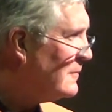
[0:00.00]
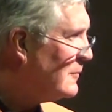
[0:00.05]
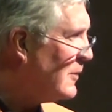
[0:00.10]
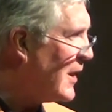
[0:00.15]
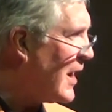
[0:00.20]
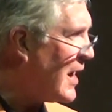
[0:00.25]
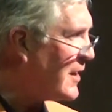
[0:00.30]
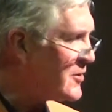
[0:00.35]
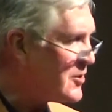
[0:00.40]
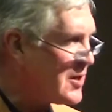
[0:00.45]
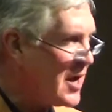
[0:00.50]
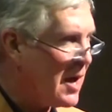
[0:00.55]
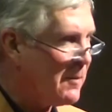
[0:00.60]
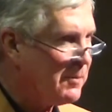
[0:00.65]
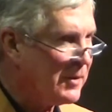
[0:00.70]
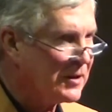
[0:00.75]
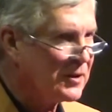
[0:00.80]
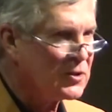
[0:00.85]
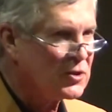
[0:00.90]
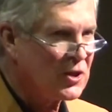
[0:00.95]
without
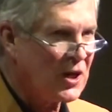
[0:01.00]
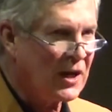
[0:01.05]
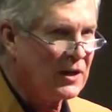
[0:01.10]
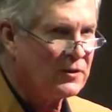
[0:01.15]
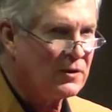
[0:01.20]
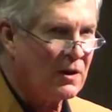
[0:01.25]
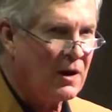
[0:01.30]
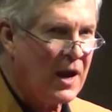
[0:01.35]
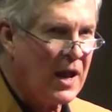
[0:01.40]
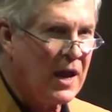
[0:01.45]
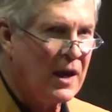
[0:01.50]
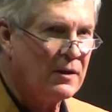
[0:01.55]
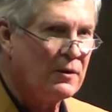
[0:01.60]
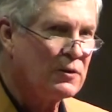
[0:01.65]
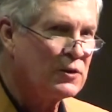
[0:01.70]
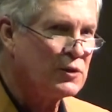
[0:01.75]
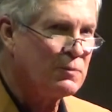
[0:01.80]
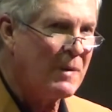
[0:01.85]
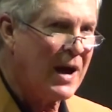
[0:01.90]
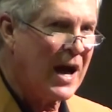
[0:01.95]
stopping to shake their hand
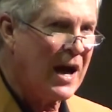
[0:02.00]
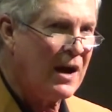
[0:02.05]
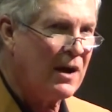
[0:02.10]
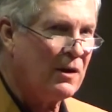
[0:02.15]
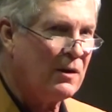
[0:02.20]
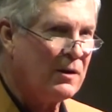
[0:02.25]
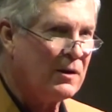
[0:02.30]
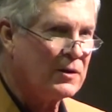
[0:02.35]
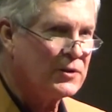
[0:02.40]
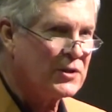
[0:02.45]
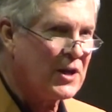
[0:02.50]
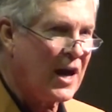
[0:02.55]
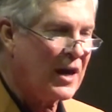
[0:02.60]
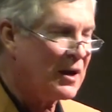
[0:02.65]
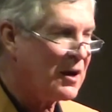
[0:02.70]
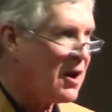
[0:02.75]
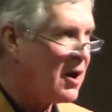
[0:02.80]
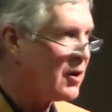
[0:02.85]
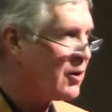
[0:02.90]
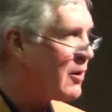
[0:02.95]
or smile or
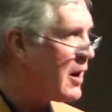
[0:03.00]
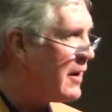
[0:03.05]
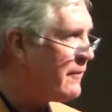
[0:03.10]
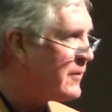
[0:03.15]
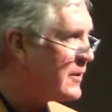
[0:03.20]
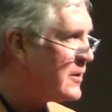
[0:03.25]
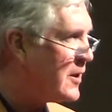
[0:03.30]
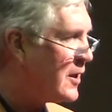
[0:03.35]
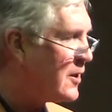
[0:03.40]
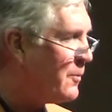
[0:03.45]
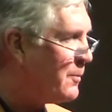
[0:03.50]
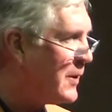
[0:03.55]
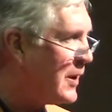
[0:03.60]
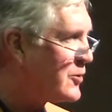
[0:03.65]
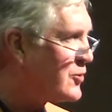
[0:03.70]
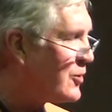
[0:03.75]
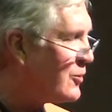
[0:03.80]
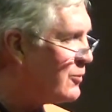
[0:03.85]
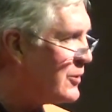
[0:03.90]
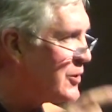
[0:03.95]
sign an autograph or take a
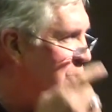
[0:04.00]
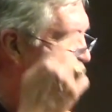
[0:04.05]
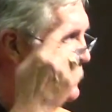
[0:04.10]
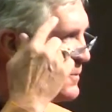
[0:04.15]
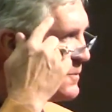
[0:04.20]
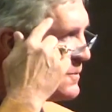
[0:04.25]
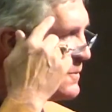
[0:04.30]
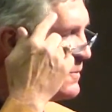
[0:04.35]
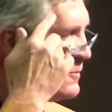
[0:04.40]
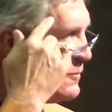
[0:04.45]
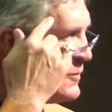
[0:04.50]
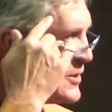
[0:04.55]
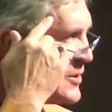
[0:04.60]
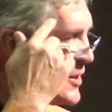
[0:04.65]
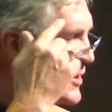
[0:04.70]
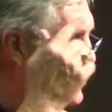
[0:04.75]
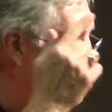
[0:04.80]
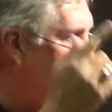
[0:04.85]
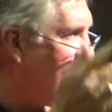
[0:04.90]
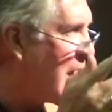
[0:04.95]
picture, which was
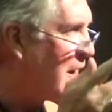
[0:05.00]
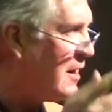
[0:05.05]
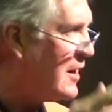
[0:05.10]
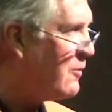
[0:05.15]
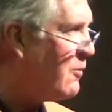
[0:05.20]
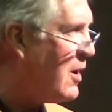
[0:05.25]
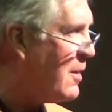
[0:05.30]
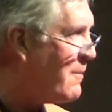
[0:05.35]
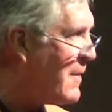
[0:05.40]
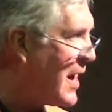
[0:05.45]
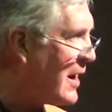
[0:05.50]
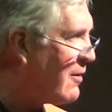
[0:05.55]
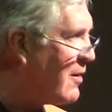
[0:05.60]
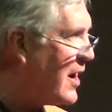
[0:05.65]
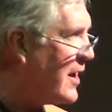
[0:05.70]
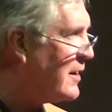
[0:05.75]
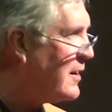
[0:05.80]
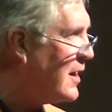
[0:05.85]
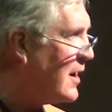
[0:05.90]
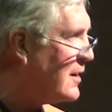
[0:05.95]
exactly what my
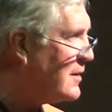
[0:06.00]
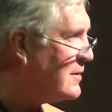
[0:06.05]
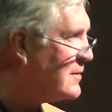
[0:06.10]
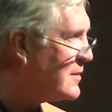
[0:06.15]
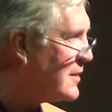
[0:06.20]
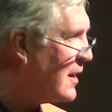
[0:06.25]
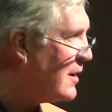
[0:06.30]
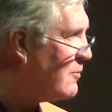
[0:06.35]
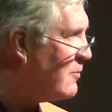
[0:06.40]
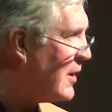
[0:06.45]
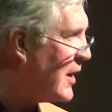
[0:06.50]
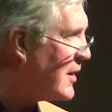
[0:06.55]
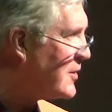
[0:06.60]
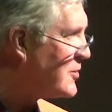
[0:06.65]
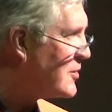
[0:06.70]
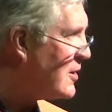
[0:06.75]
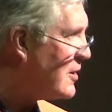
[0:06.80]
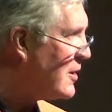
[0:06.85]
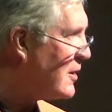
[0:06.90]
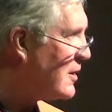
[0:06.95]
granddad said when I
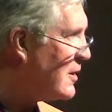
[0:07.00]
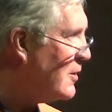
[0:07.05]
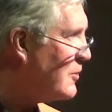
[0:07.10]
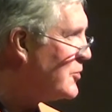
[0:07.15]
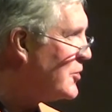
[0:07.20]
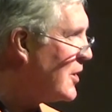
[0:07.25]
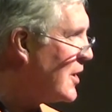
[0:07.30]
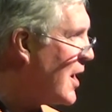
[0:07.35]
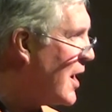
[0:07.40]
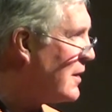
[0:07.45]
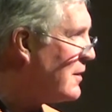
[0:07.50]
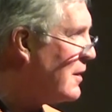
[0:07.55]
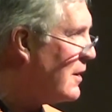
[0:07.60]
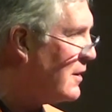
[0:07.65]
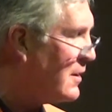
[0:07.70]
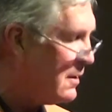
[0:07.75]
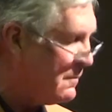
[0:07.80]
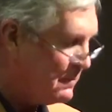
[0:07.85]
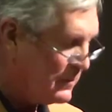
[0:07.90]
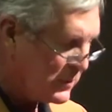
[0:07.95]
started coaching
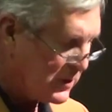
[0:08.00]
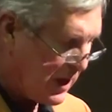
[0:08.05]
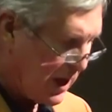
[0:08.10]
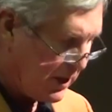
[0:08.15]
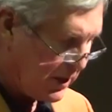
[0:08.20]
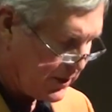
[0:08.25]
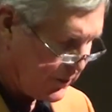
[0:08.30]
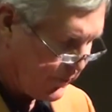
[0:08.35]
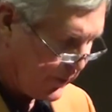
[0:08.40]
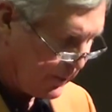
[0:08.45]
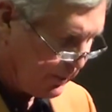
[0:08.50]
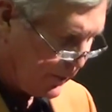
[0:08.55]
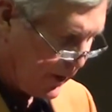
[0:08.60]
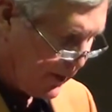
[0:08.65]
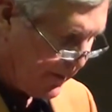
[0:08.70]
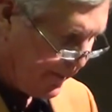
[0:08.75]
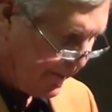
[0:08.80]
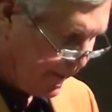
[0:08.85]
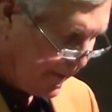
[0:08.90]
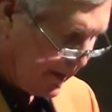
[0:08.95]
college
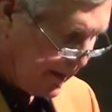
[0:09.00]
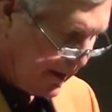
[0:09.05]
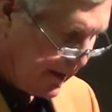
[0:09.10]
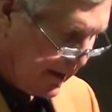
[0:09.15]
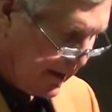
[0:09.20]
football.